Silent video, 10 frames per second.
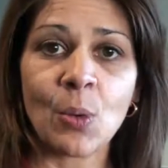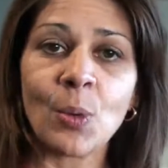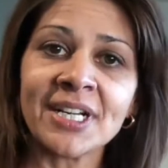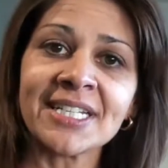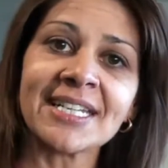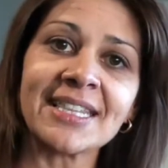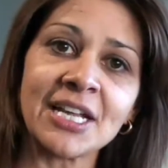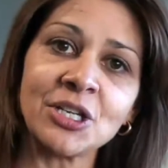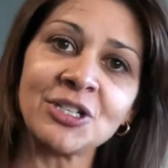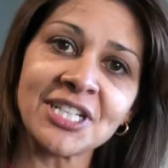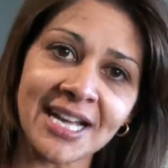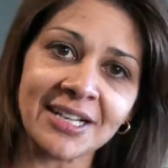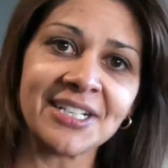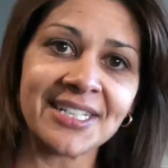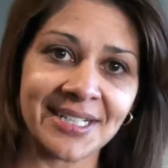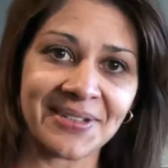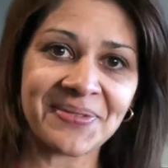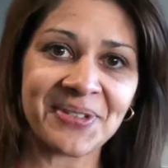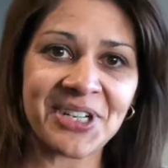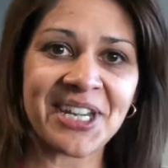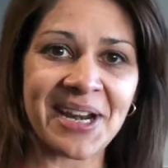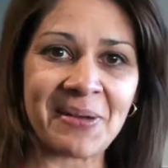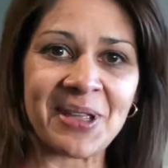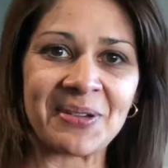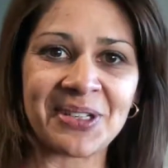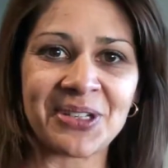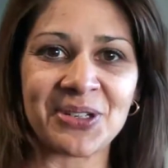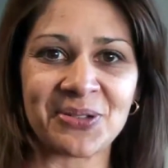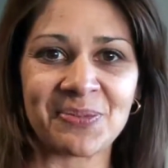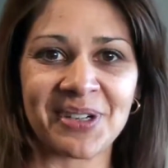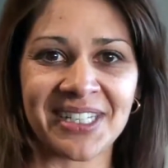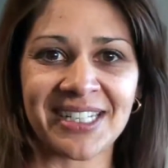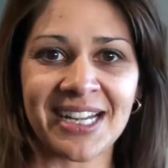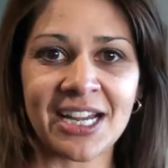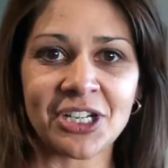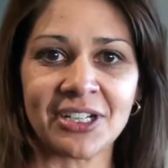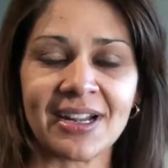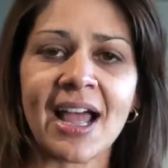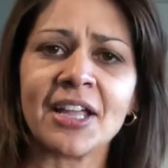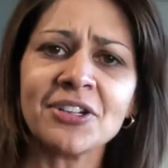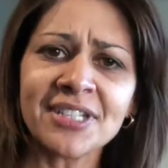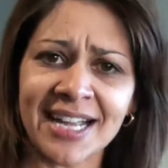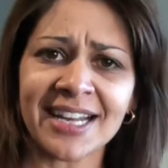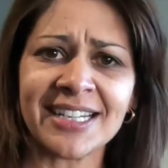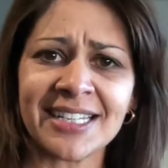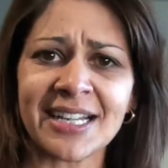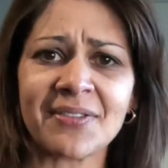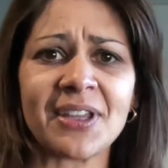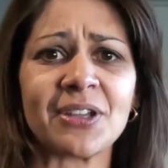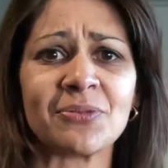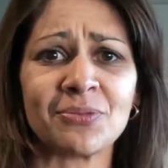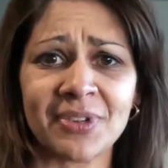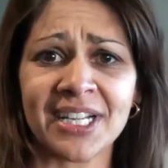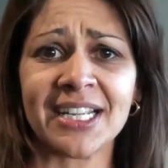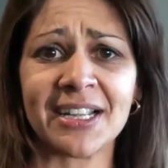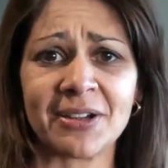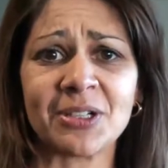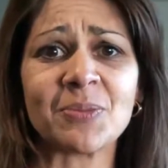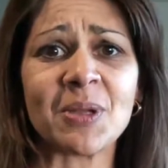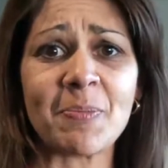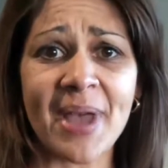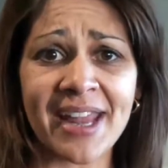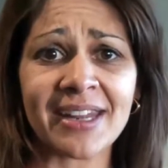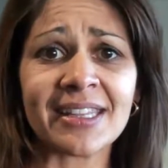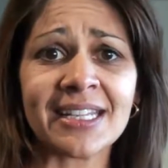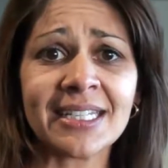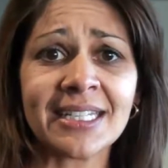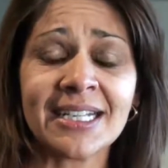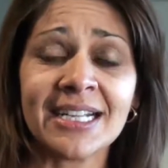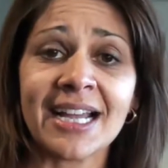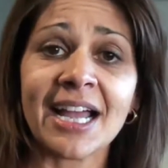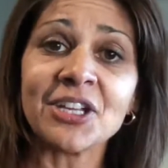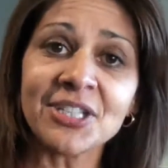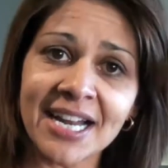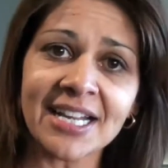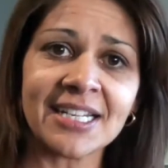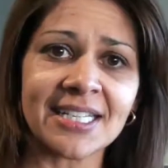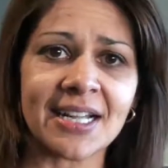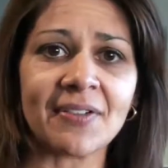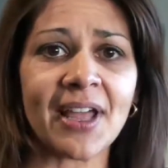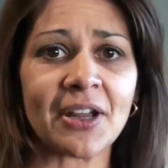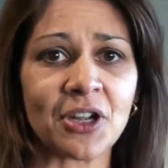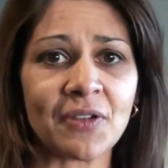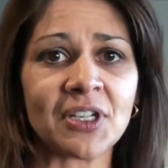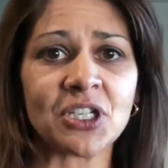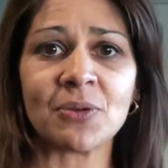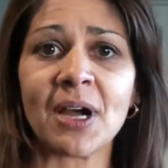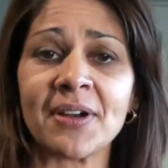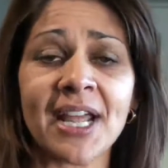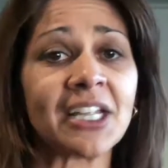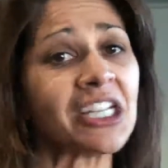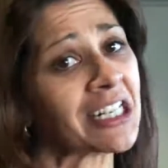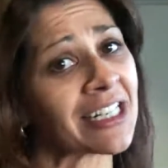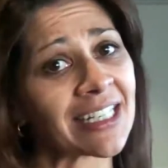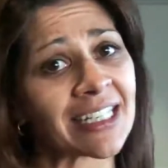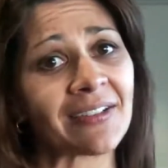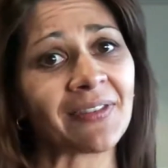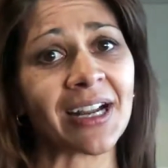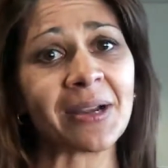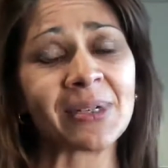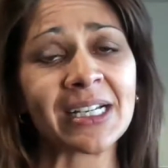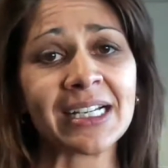What is it that you tell yourself when you get up there to do a presentation? Are you telling yourself that you're really going to be bad at this? Are you telling yourself how nervous you are and how you're going to stuff it up?